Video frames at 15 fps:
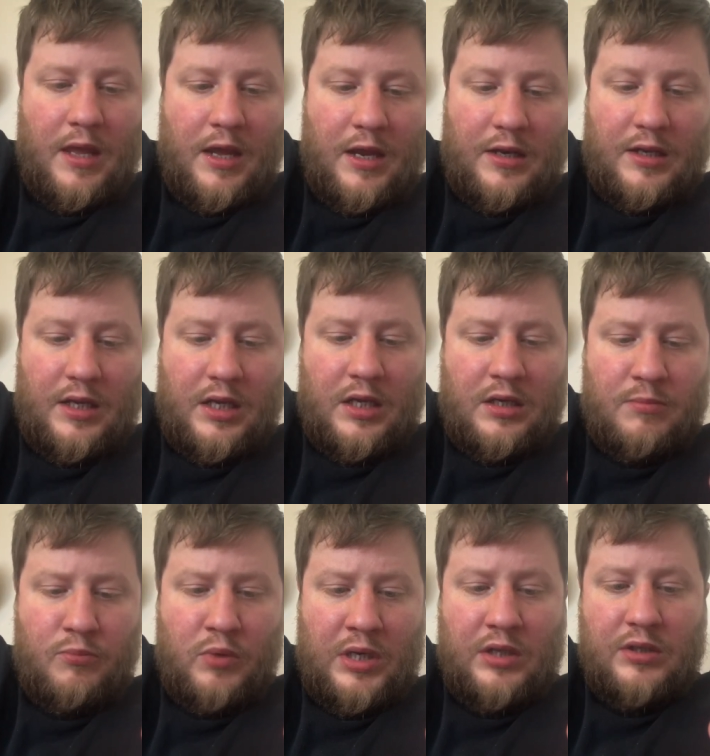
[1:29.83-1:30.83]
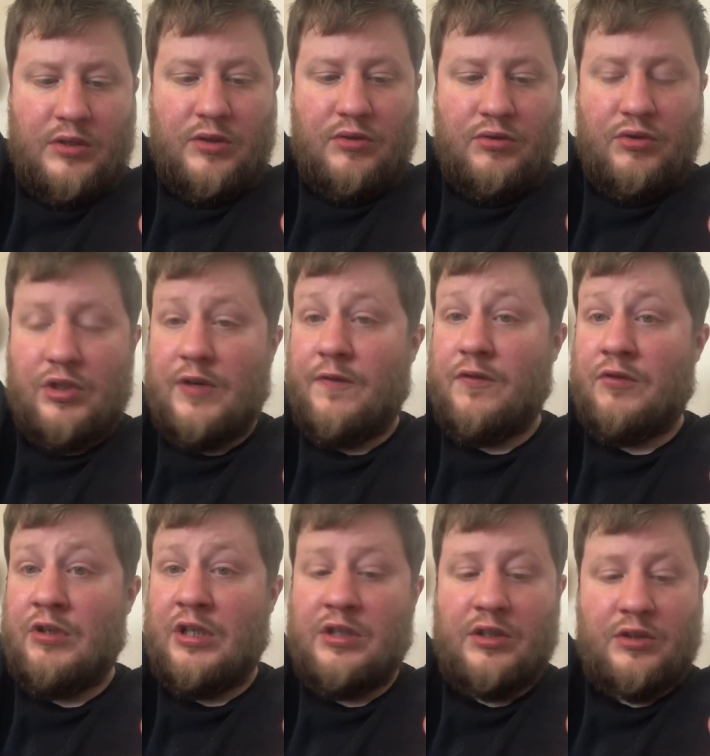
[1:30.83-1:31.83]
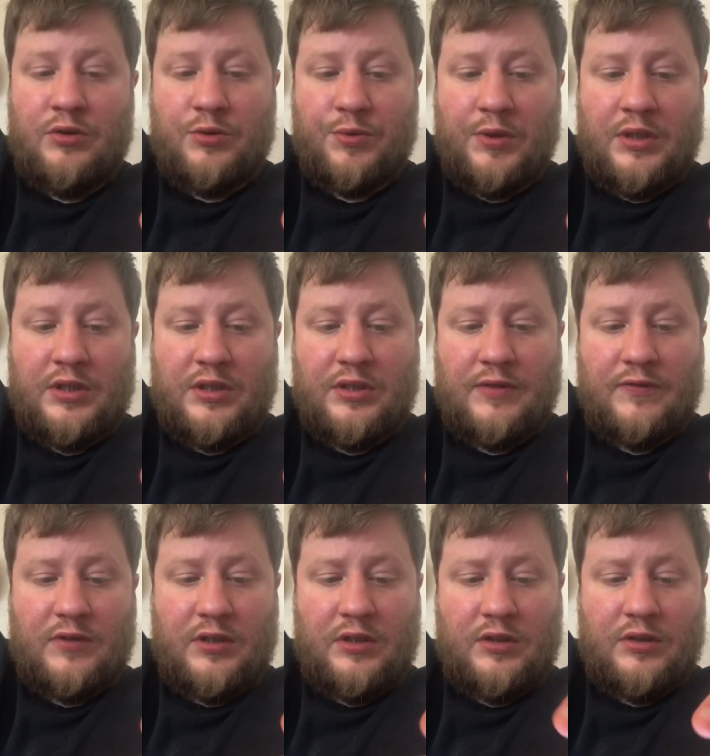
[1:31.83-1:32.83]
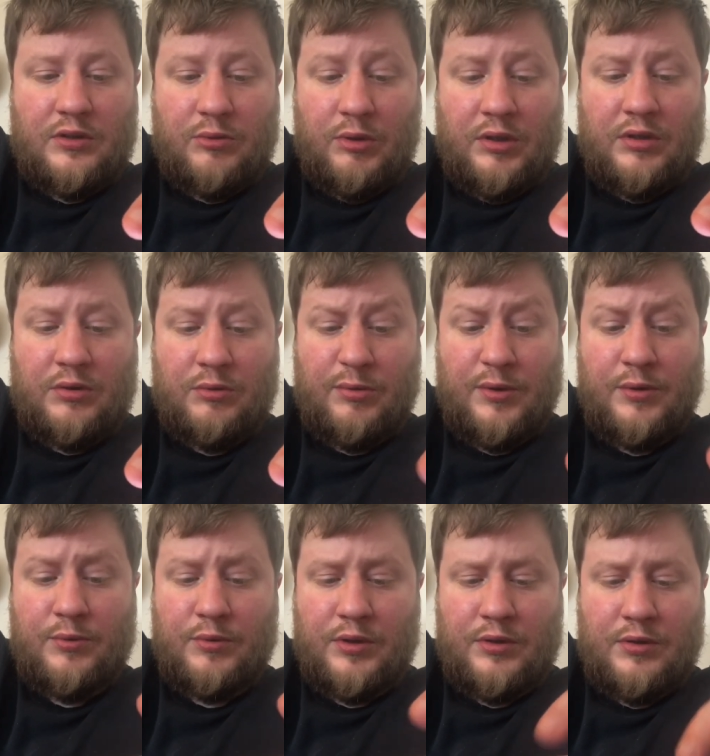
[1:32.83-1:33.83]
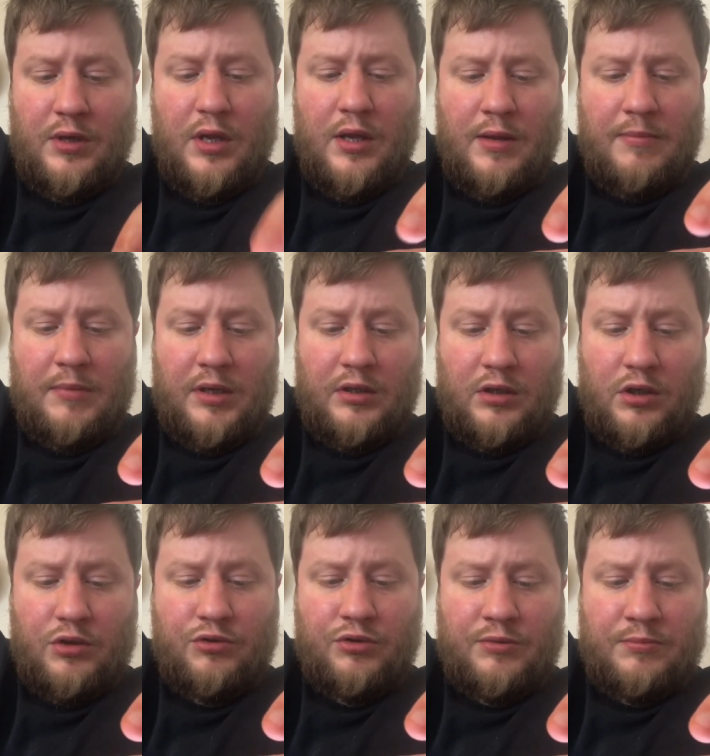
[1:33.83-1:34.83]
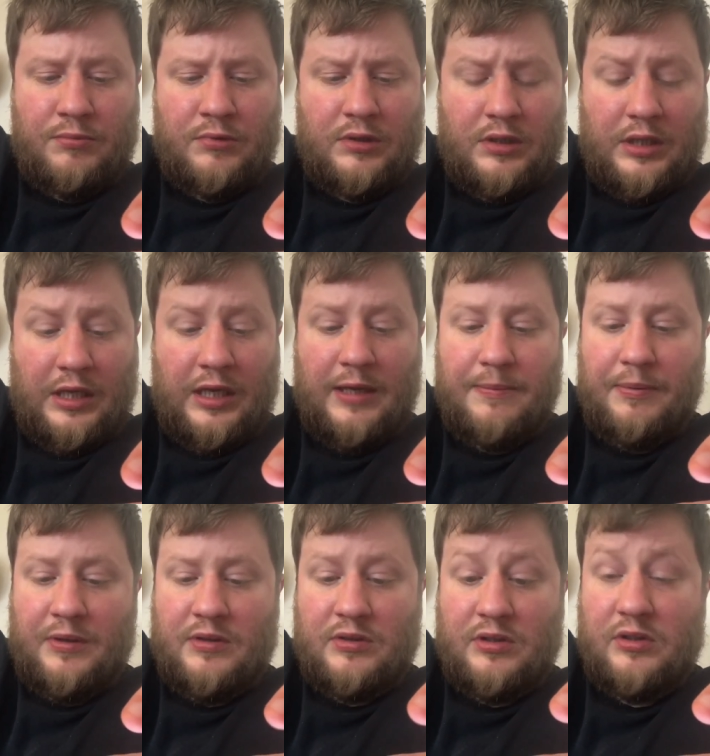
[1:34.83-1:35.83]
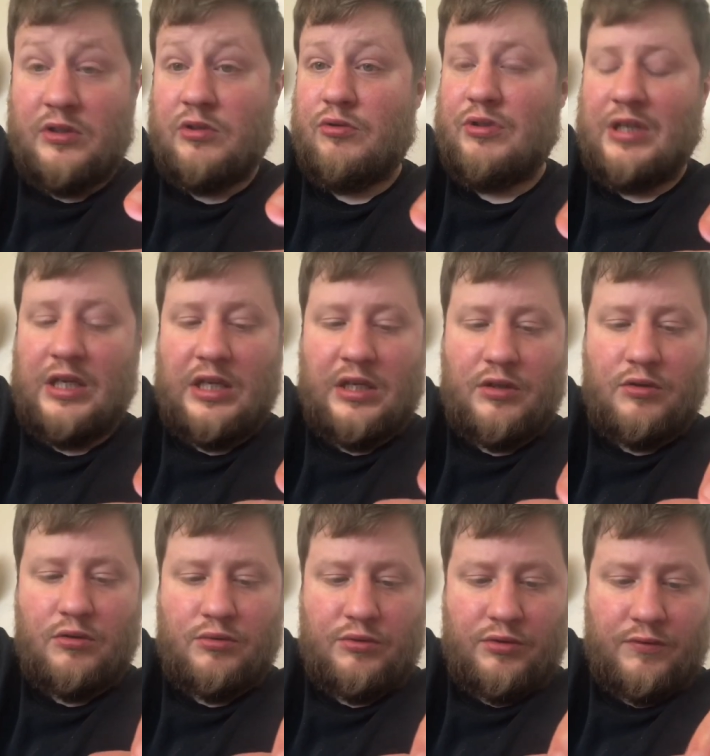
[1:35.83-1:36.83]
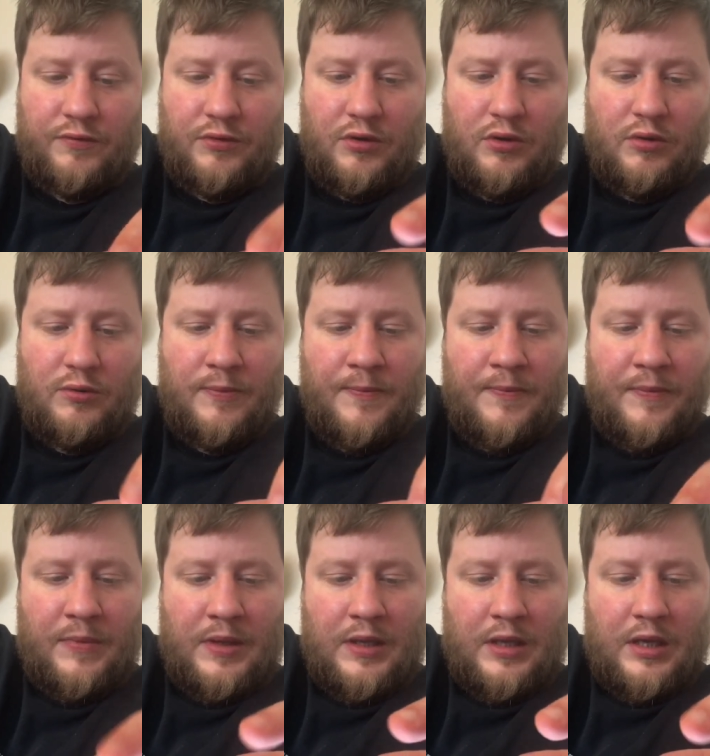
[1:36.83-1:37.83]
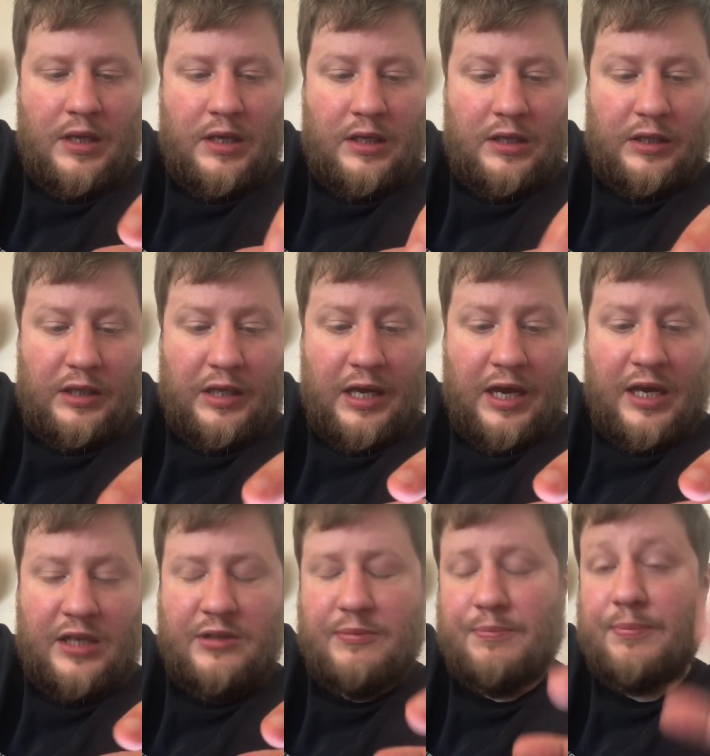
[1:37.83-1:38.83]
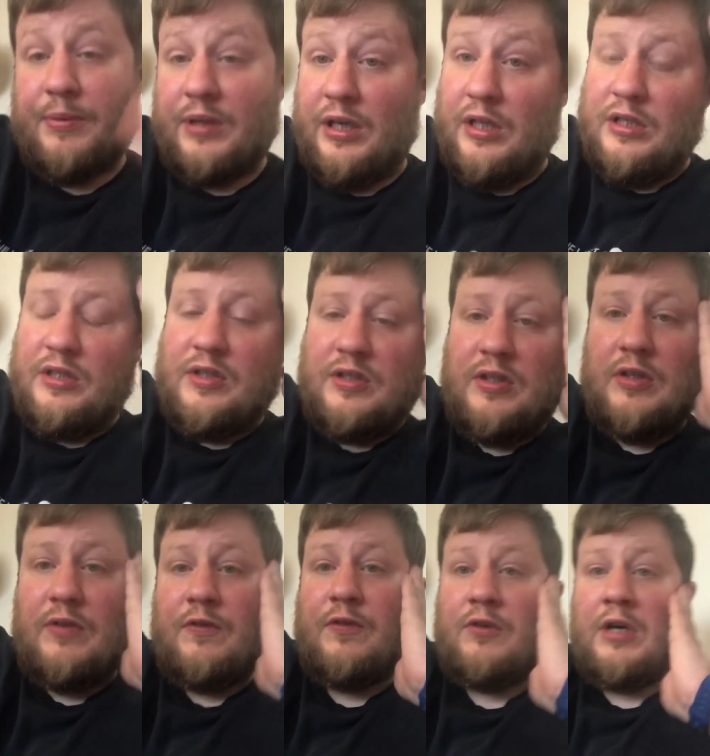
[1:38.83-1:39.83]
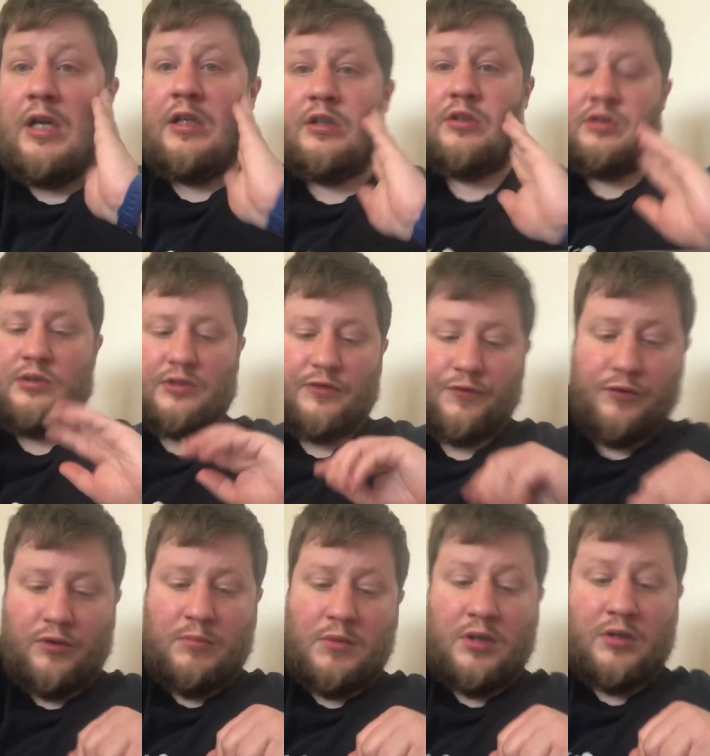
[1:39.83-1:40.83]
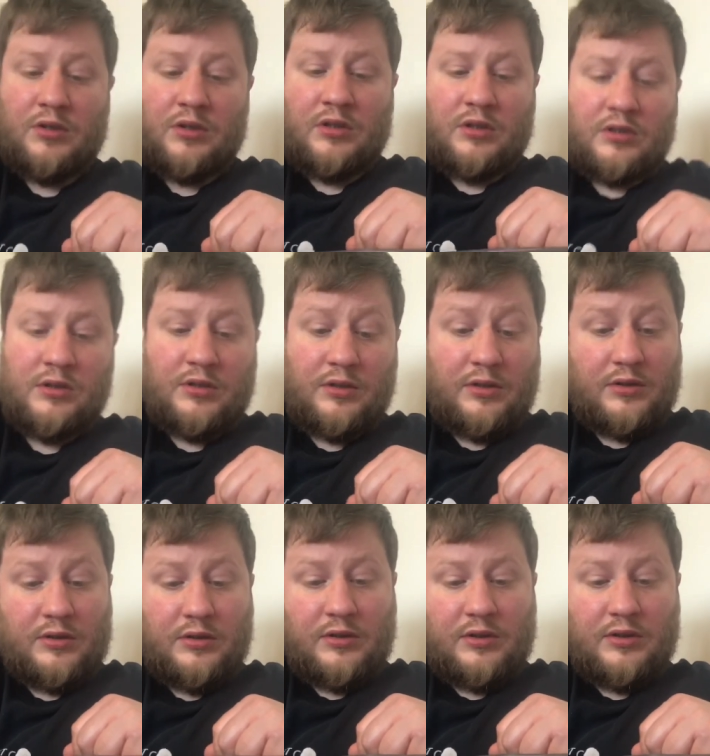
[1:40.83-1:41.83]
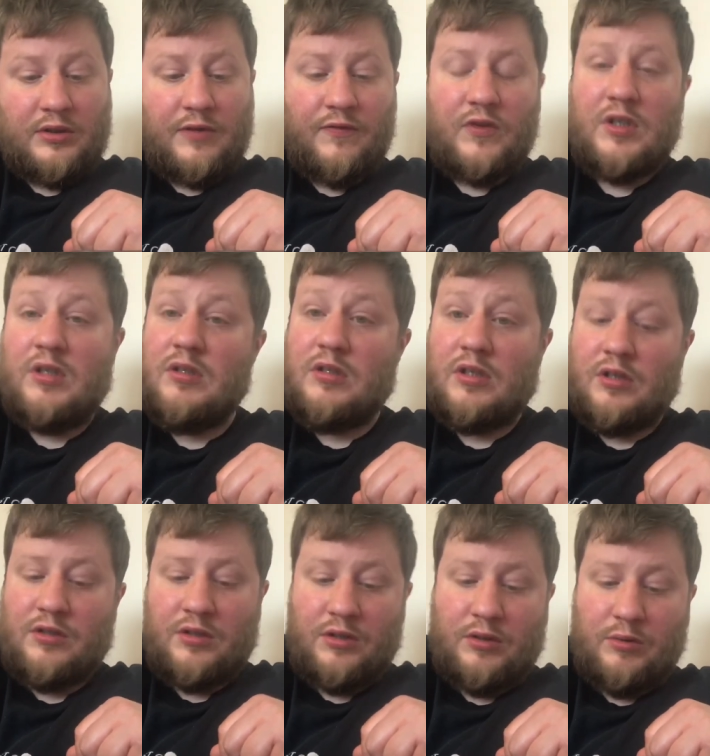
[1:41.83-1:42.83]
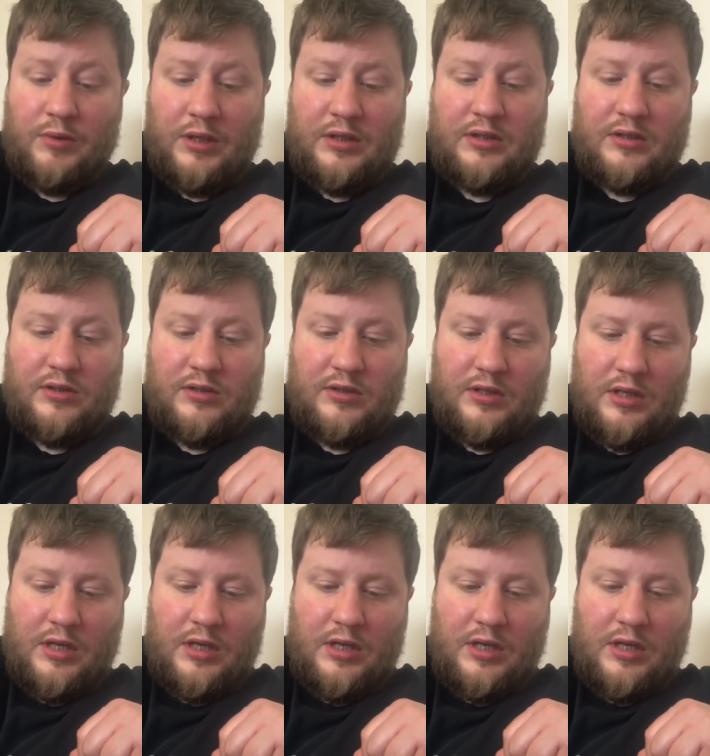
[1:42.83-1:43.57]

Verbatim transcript: And then went to Sheffield United in 2017 to 2021, made 100 eight appearances, scoring eight goals overall. He has played for England from under 17s to under 20s,